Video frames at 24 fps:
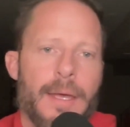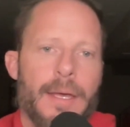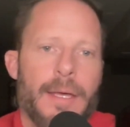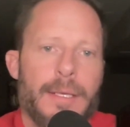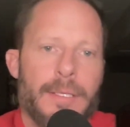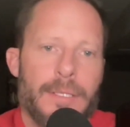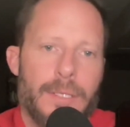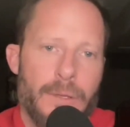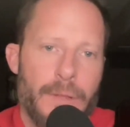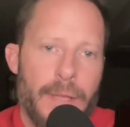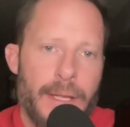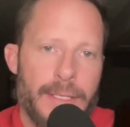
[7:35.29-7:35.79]

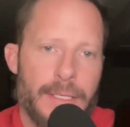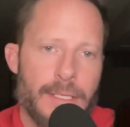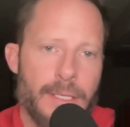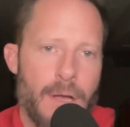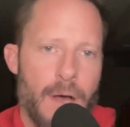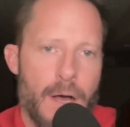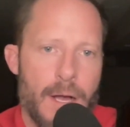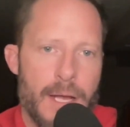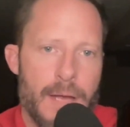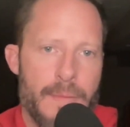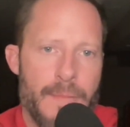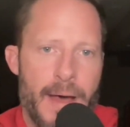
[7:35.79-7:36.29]
So let's
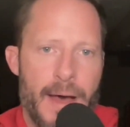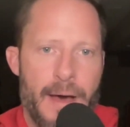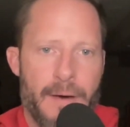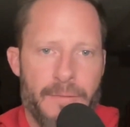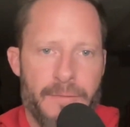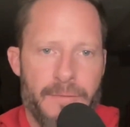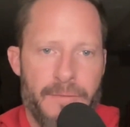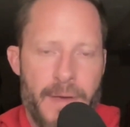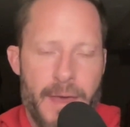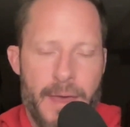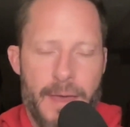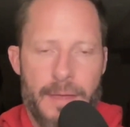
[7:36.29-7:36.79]
talk about
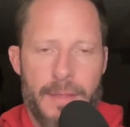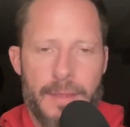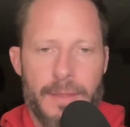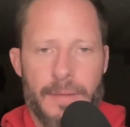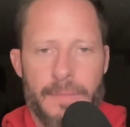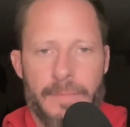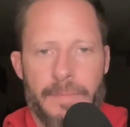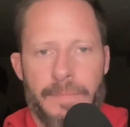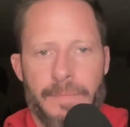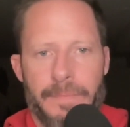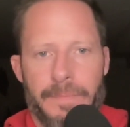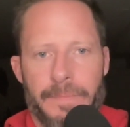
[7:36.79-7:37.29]
faith.
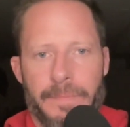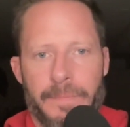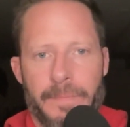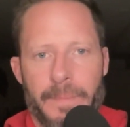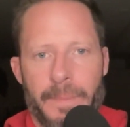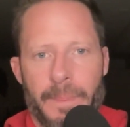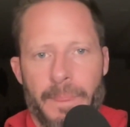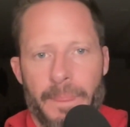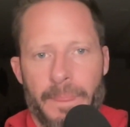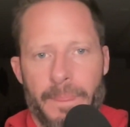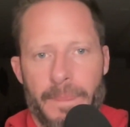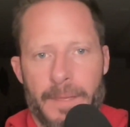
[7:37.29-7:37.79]

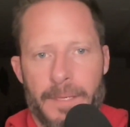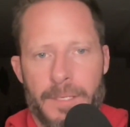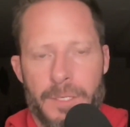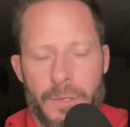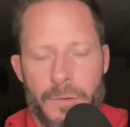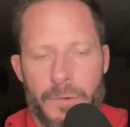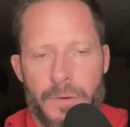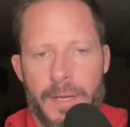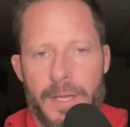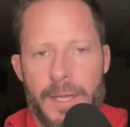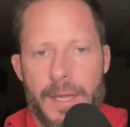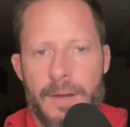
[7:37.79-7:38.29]
To
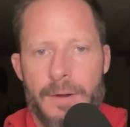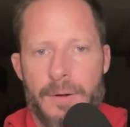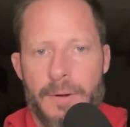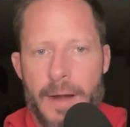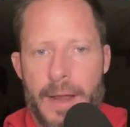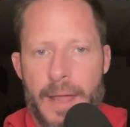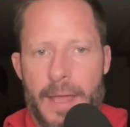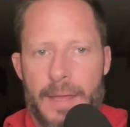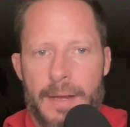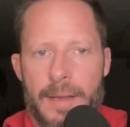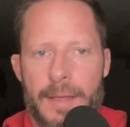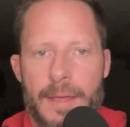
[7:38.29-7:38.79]

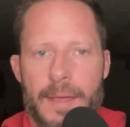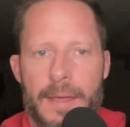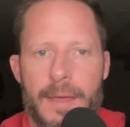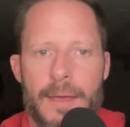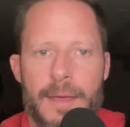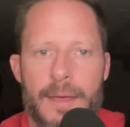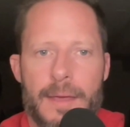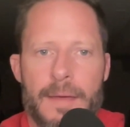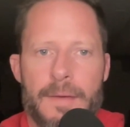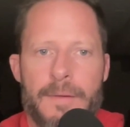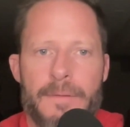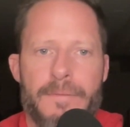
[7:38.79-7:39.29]
reiterate,
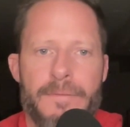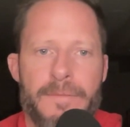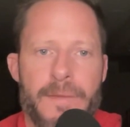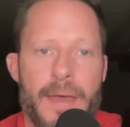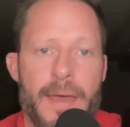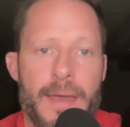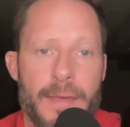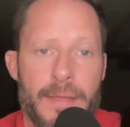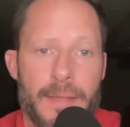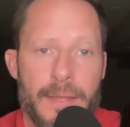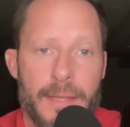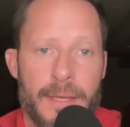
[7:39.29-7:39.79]

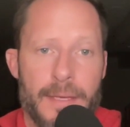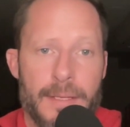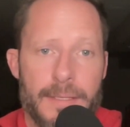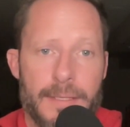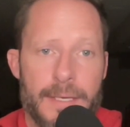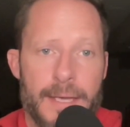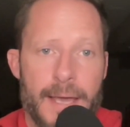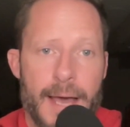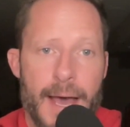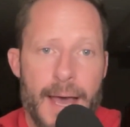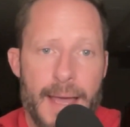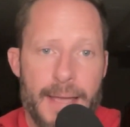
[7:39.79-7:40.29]
faith is
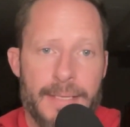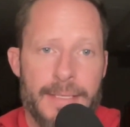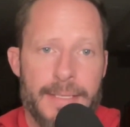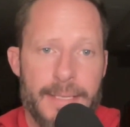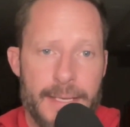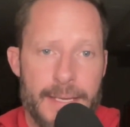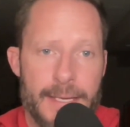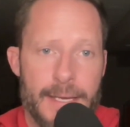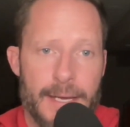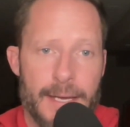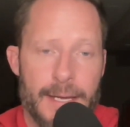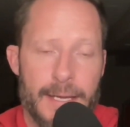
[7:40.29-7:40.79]
the
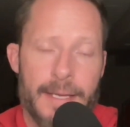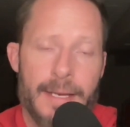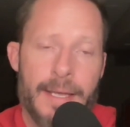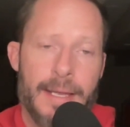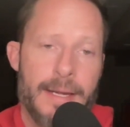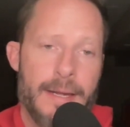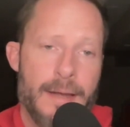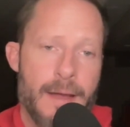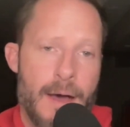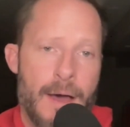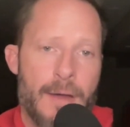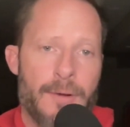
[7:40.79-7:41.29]
idea in a
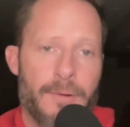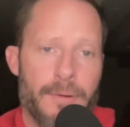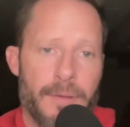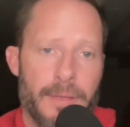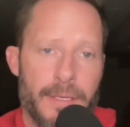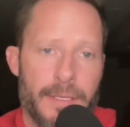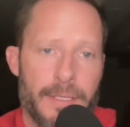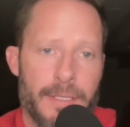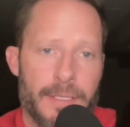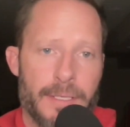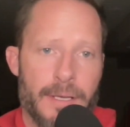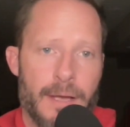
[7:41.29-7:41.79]
non
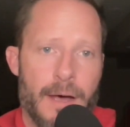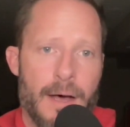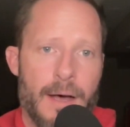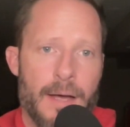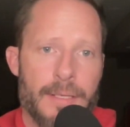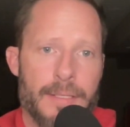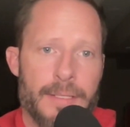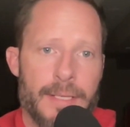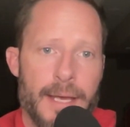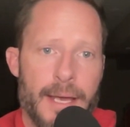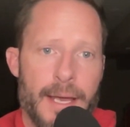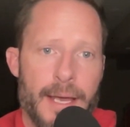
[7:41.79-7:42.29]
religious
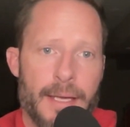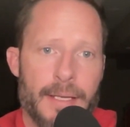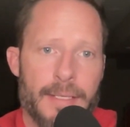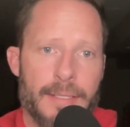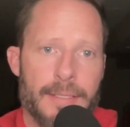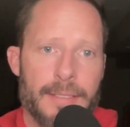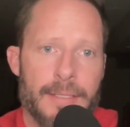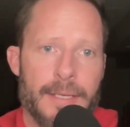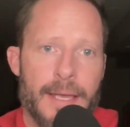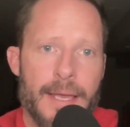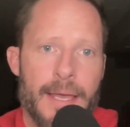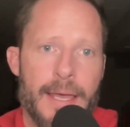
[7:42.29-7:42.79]

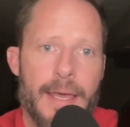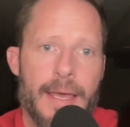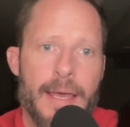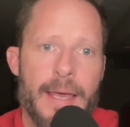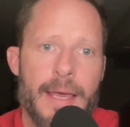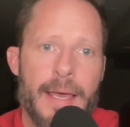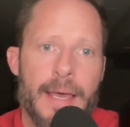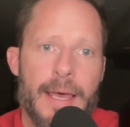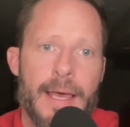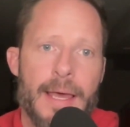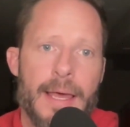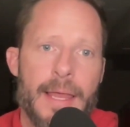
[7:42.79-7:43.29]
context
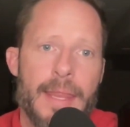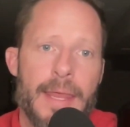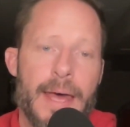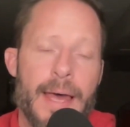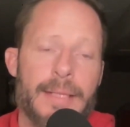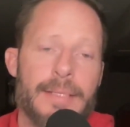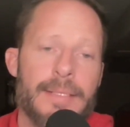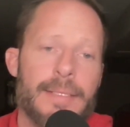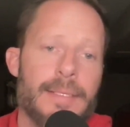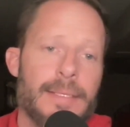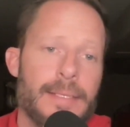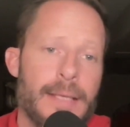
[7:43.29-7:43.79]

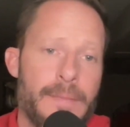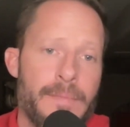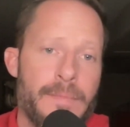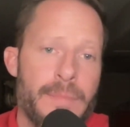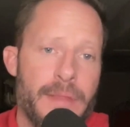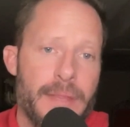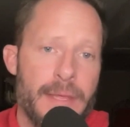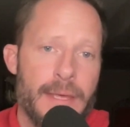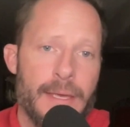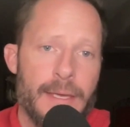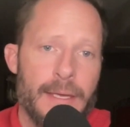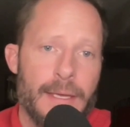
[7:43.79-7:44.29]
that
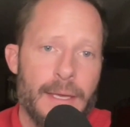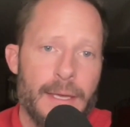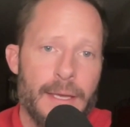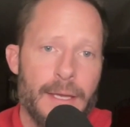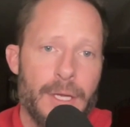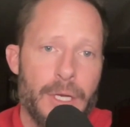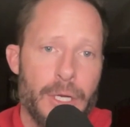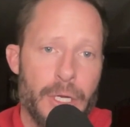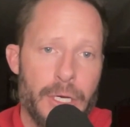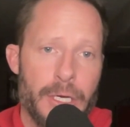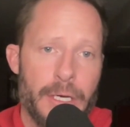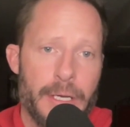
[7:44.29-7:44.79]
something
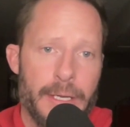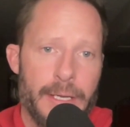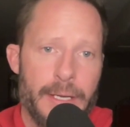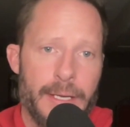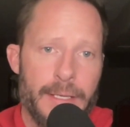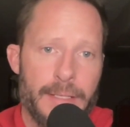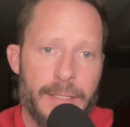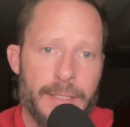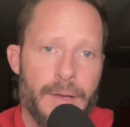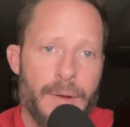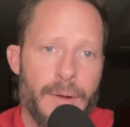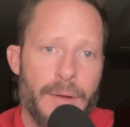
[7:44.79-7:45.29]
good
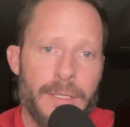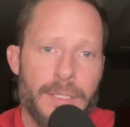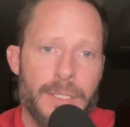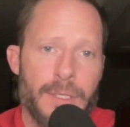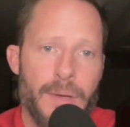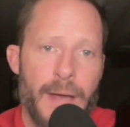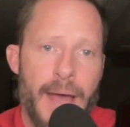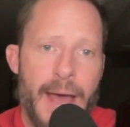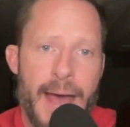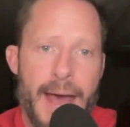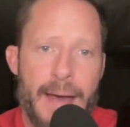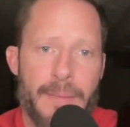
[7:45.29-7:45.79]
is going to
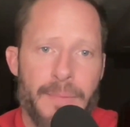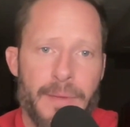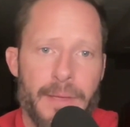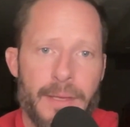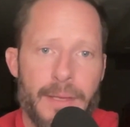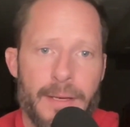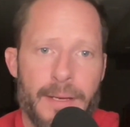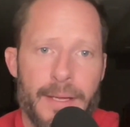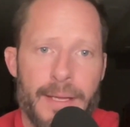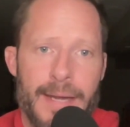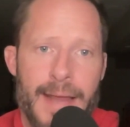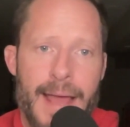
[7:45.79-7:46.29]

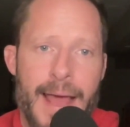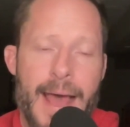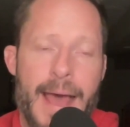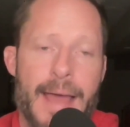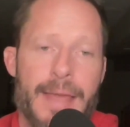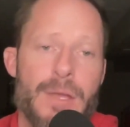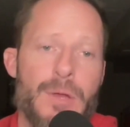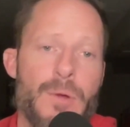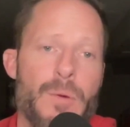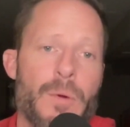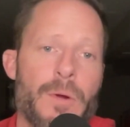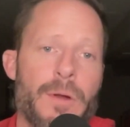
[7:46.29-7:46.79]
happen and
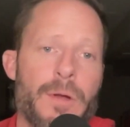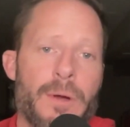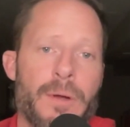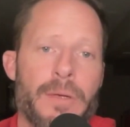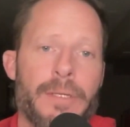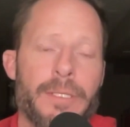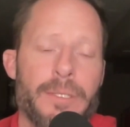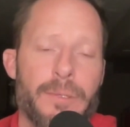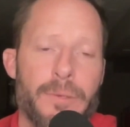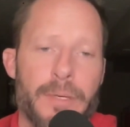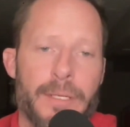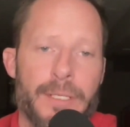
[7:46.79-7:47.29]
you are
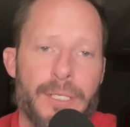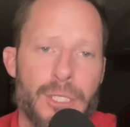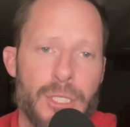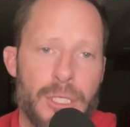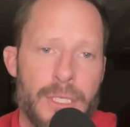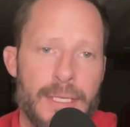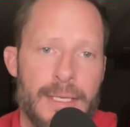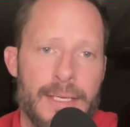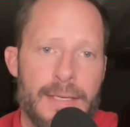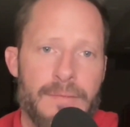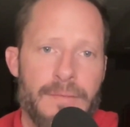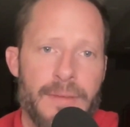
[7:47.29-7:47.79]
going to
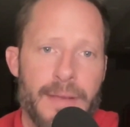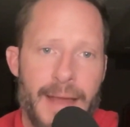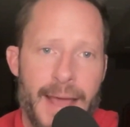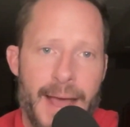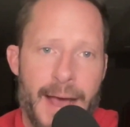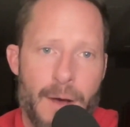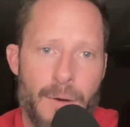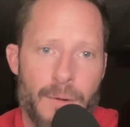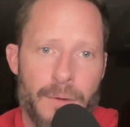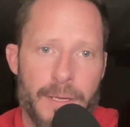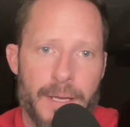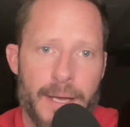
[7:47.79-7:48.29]
achieve an
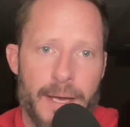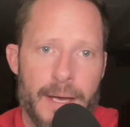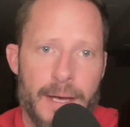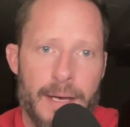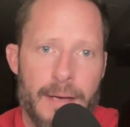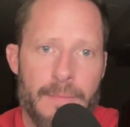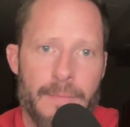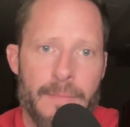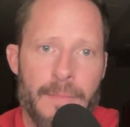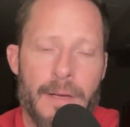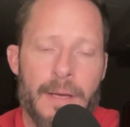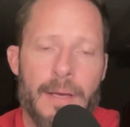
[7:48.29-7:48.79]

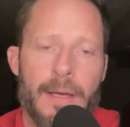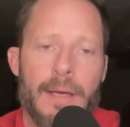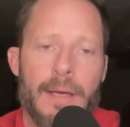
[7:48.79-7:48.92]
outcome